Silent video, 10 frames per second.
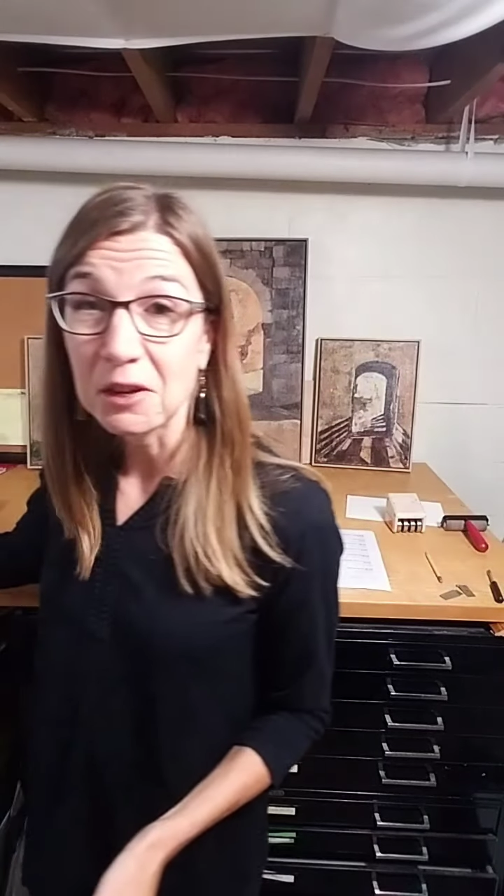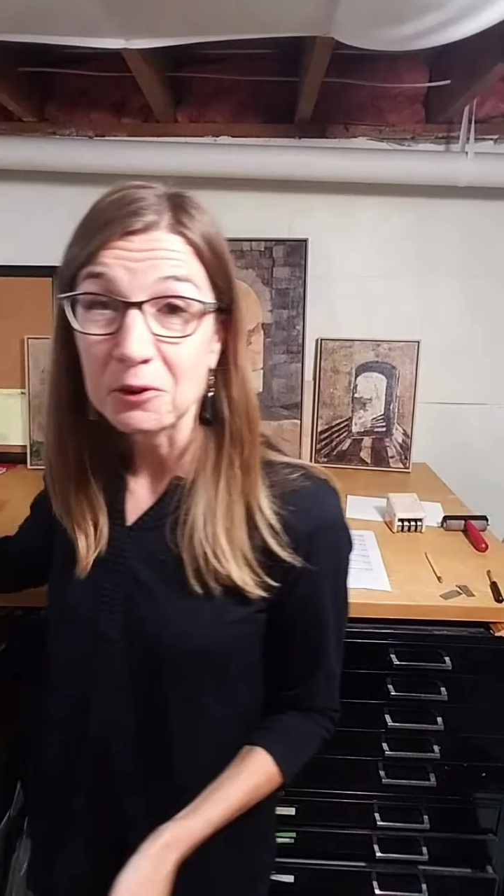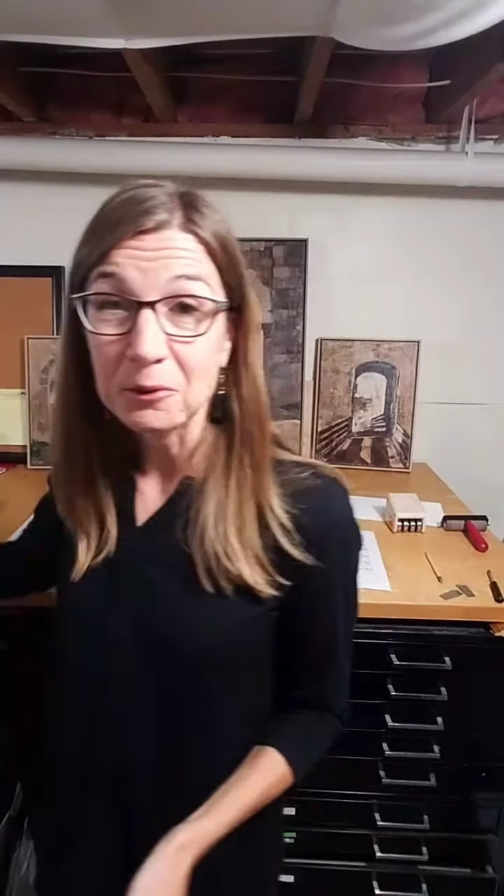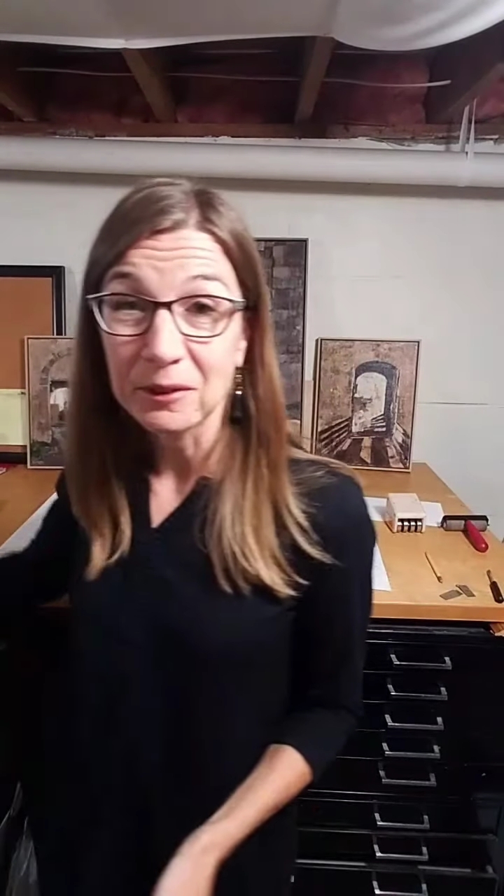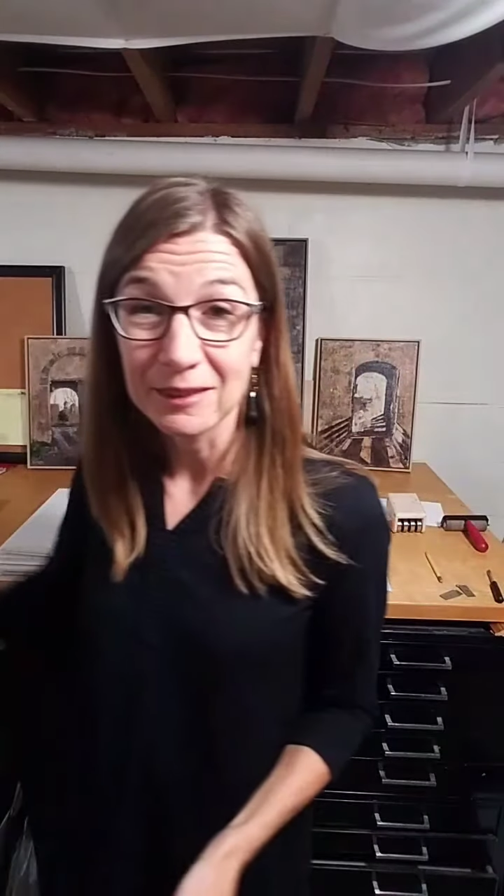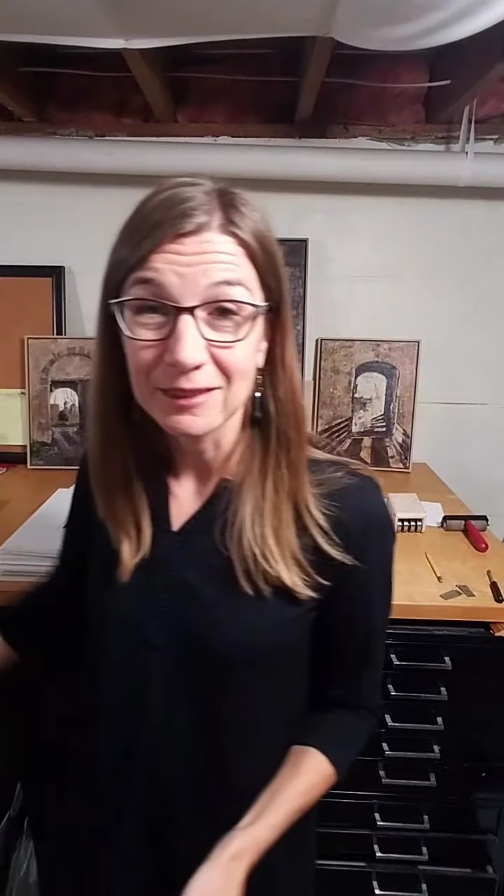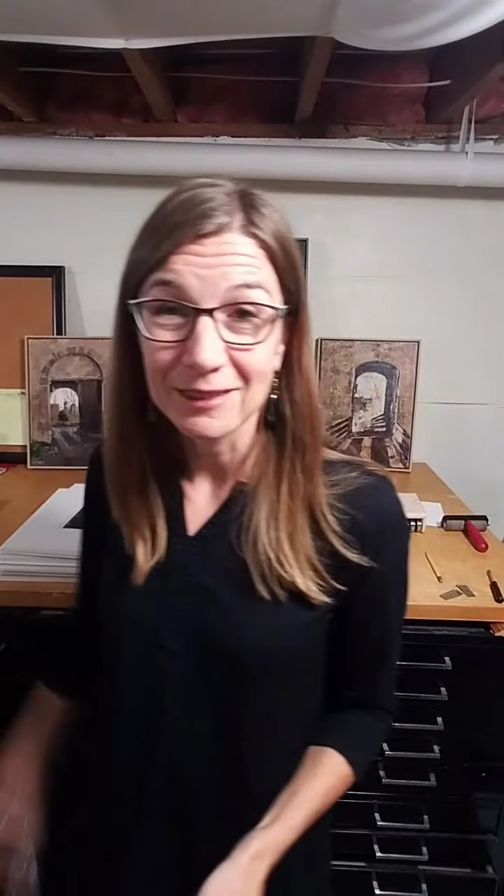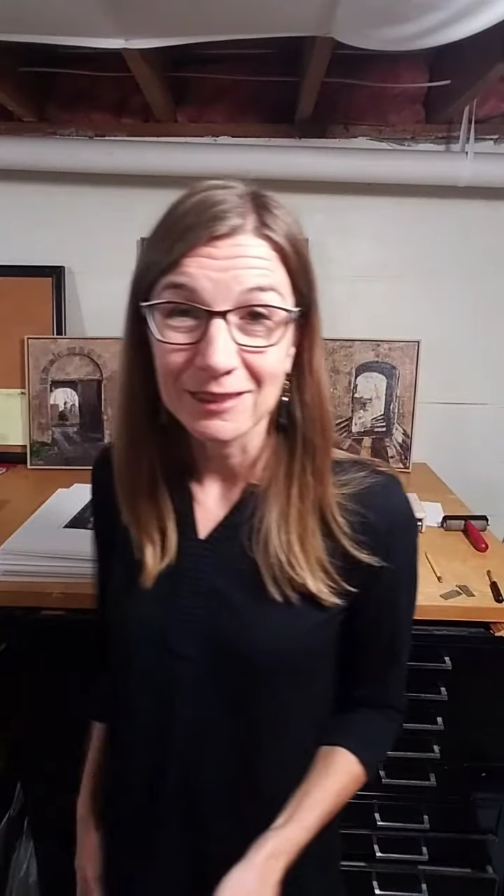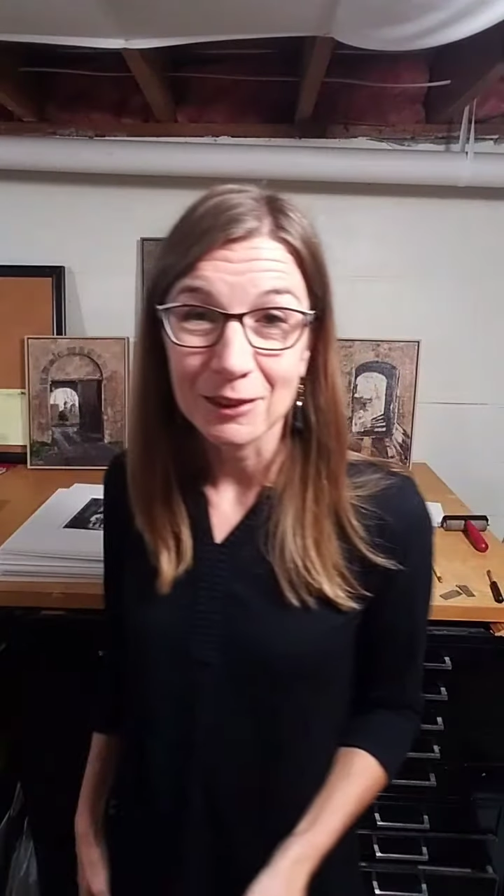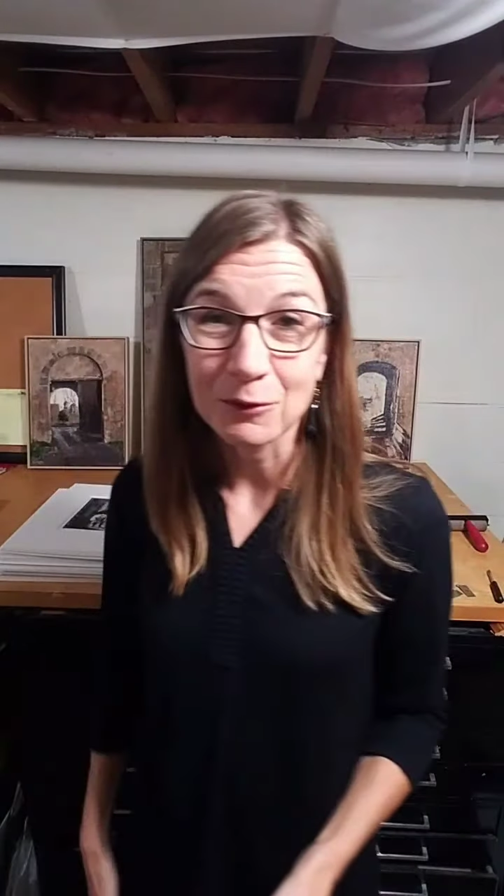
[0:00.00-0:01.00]
you
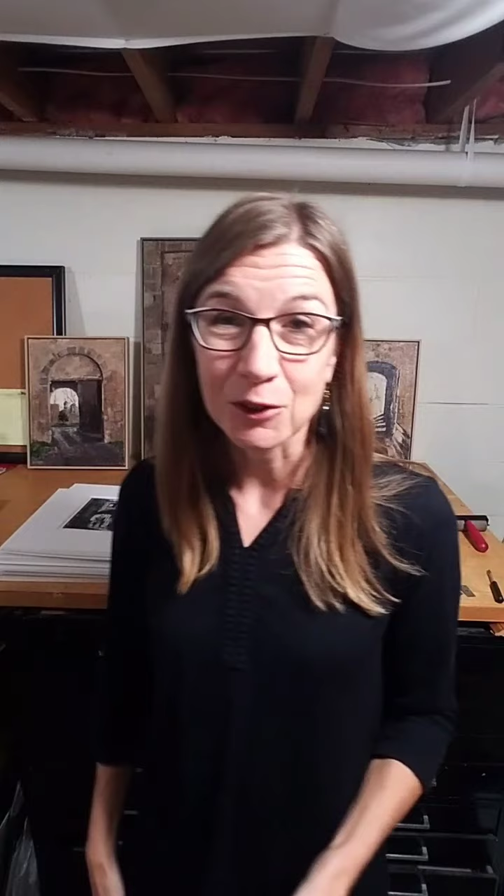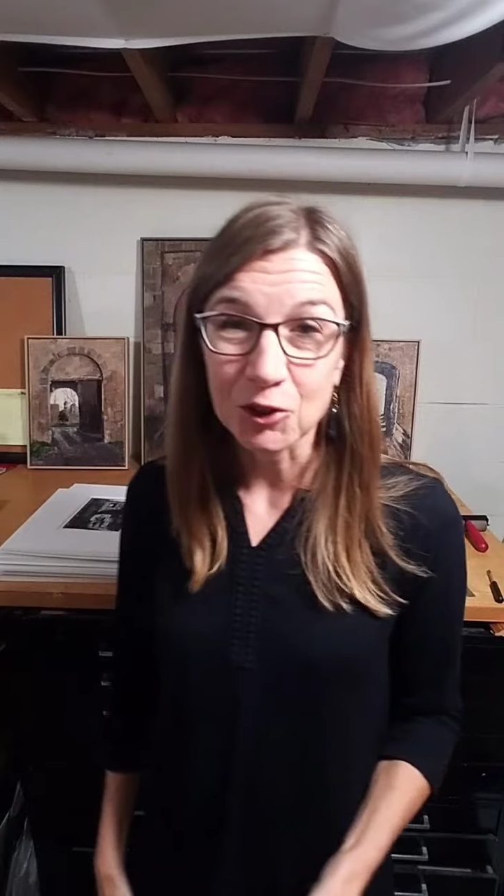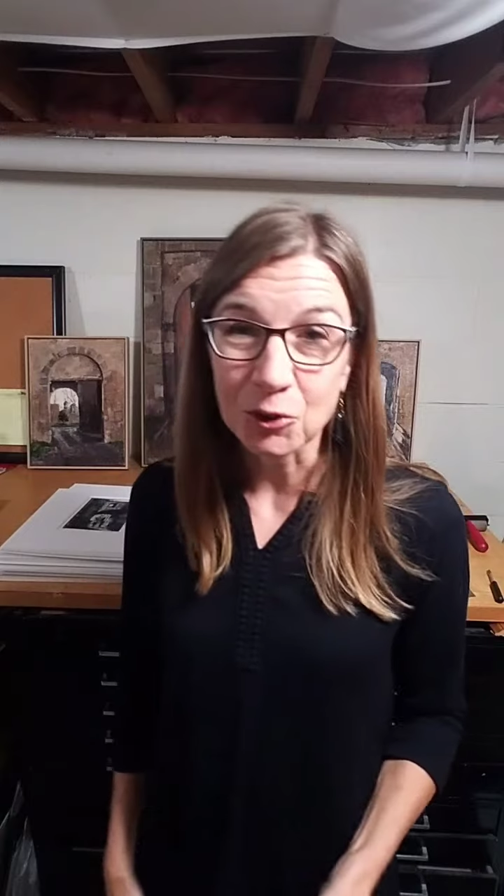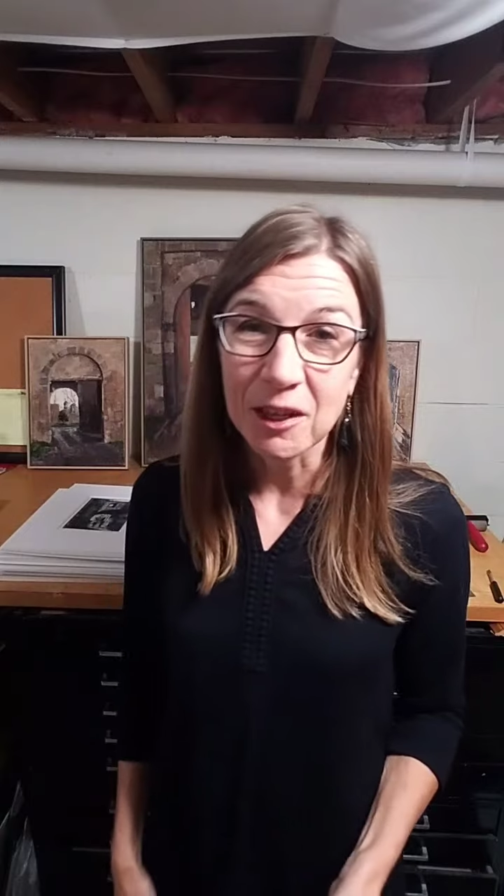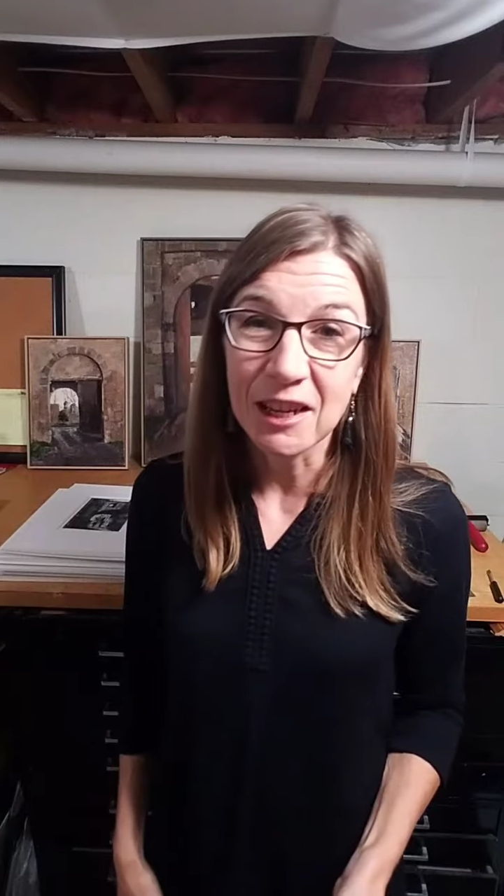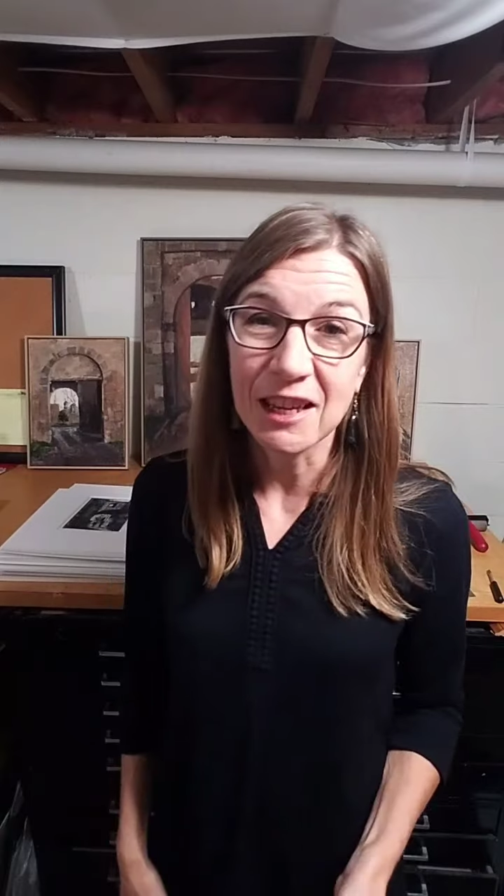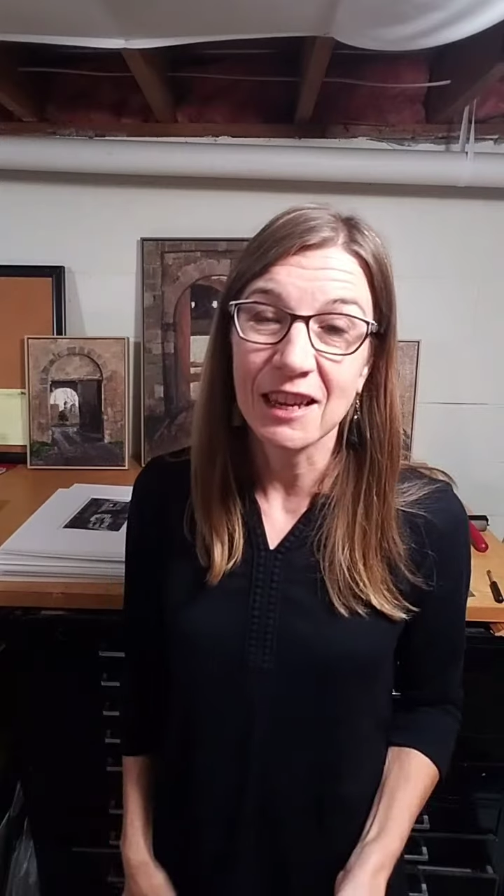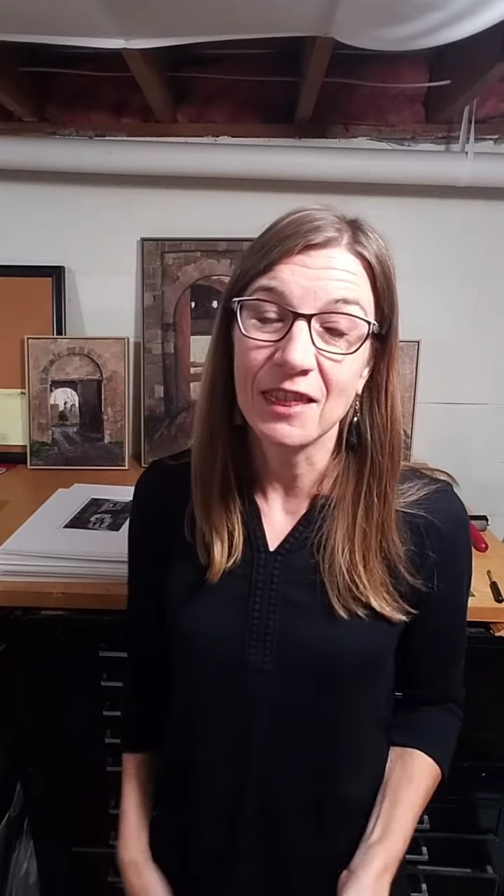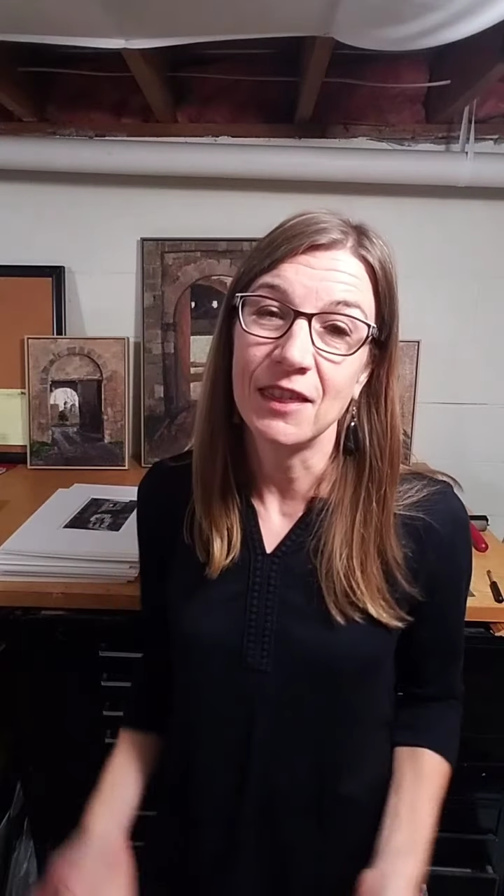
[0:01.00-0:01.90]
for joining.